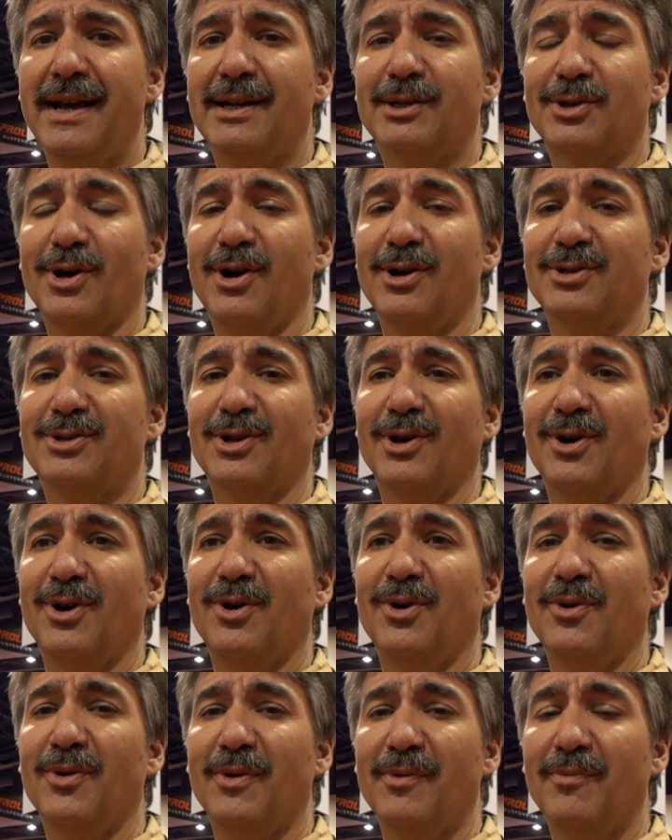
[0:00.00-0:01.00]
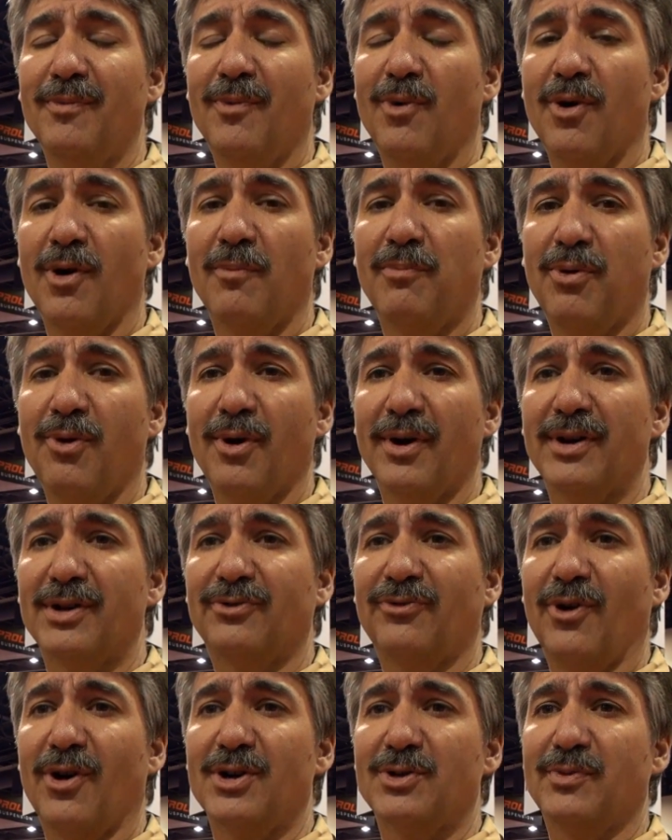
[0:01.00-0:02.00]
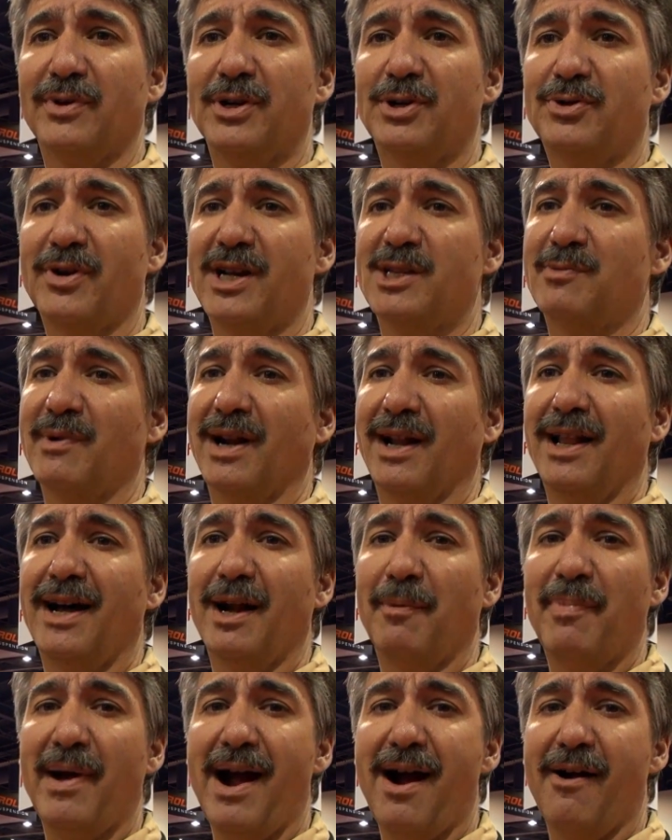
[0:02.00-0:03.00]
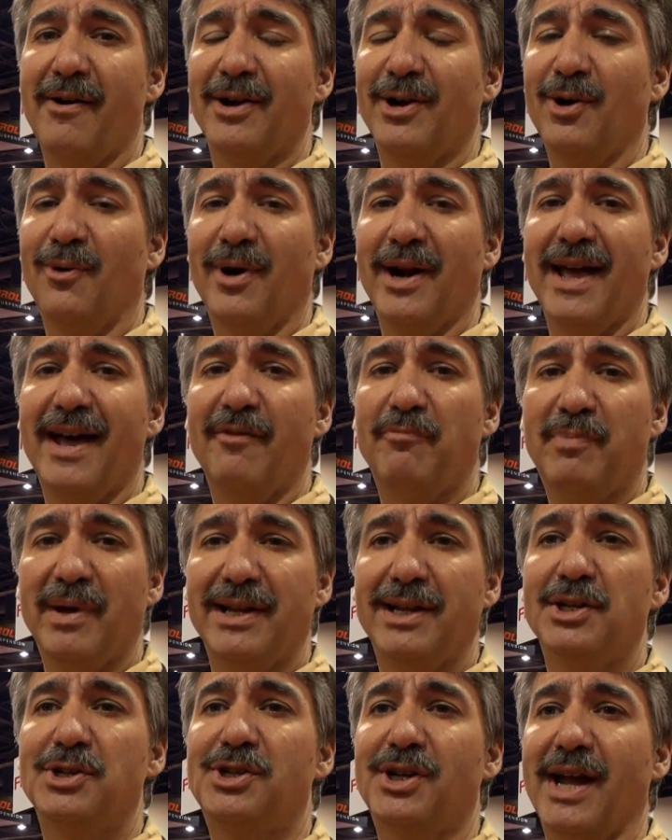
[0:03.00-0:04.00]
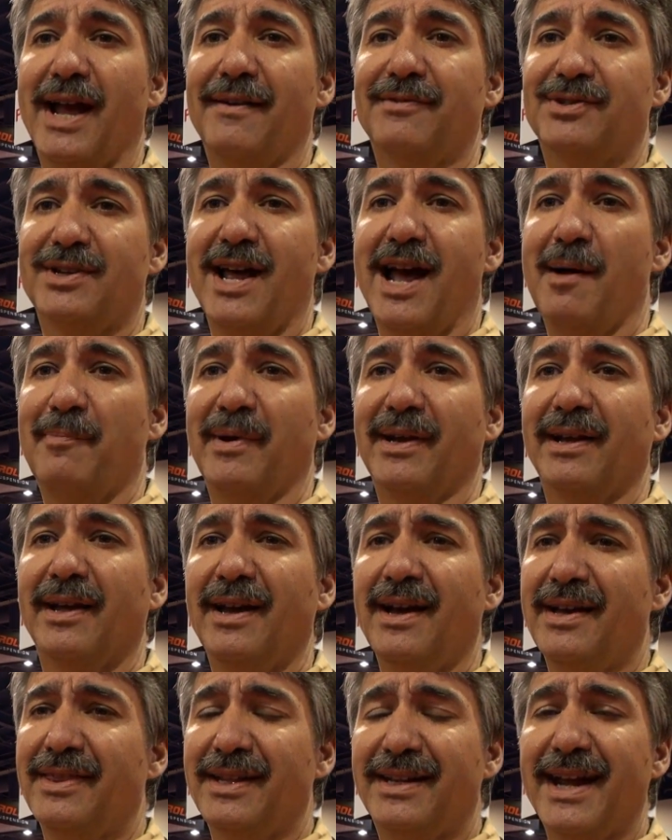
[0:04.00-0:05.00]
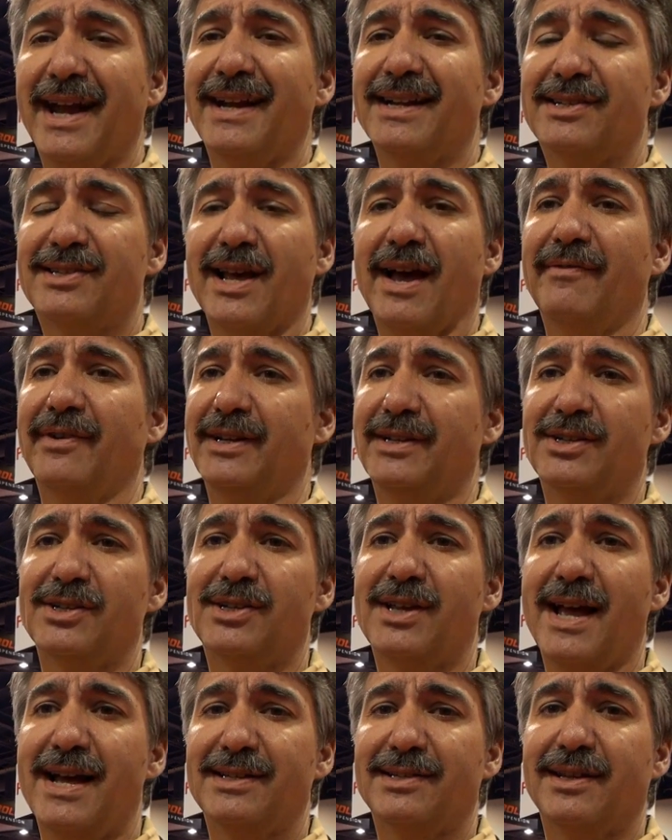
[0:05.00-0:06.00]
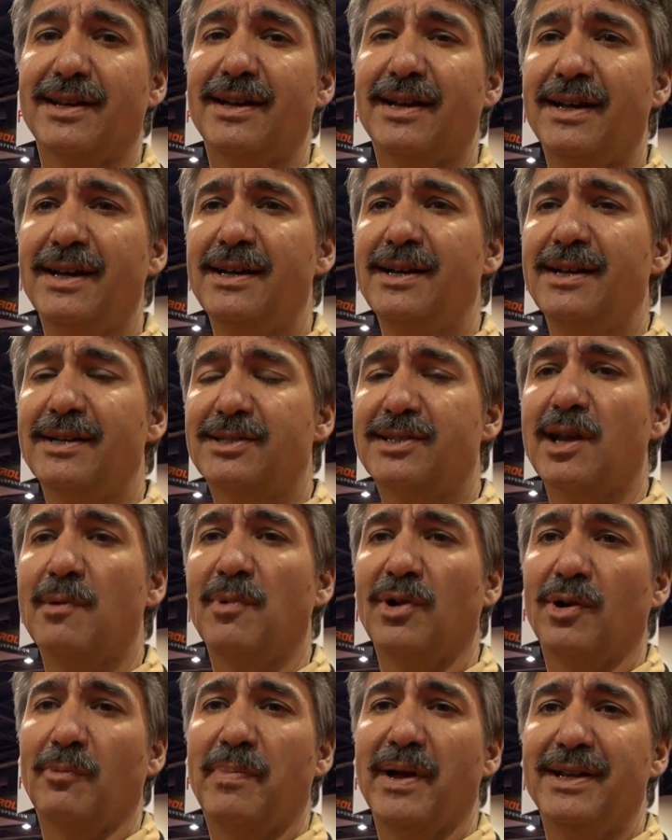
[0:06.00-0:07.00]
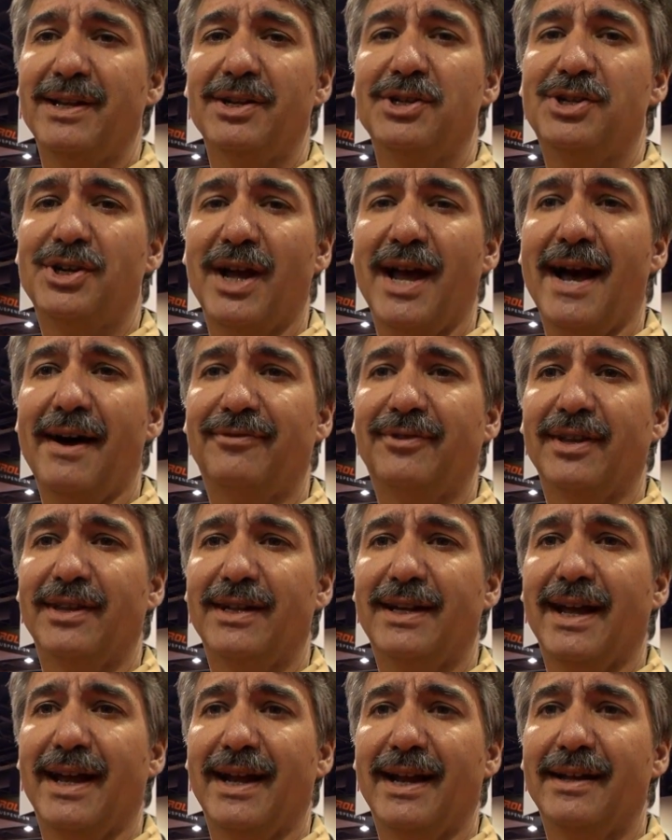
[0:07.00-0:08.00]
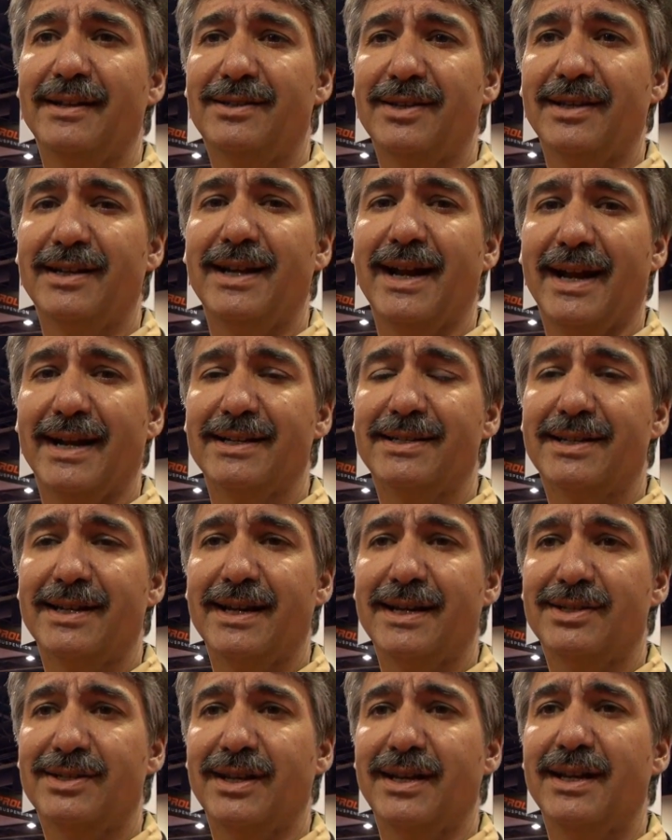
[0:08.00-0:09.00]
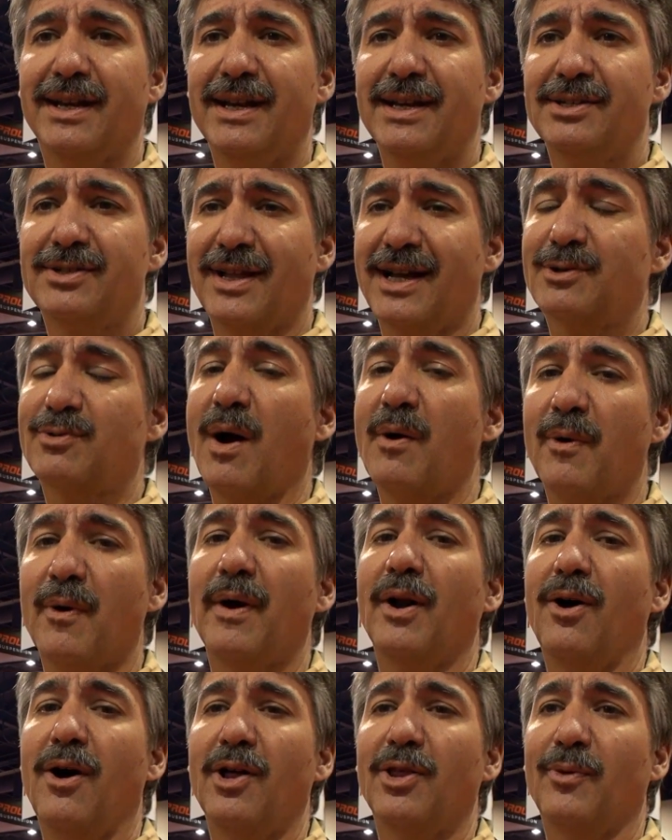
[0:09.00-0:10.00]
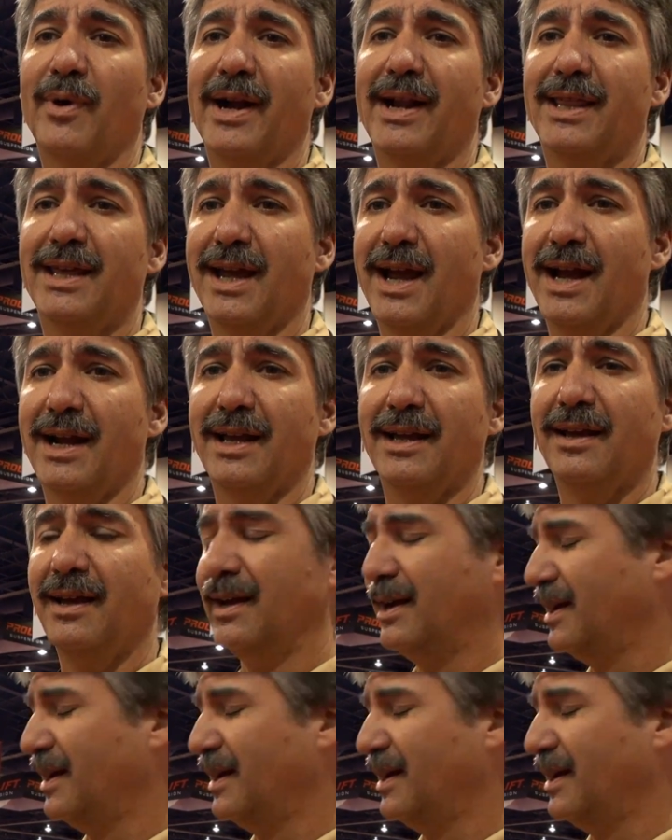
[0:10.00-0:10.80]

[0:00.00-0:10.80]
It's also more important as far as when you're transmitting a lot of power, you don't want to have pinion shaft snapping. The Dana 70 just has a similar pinion shaft to the Dana 60. So that's why we went all the way to the 80.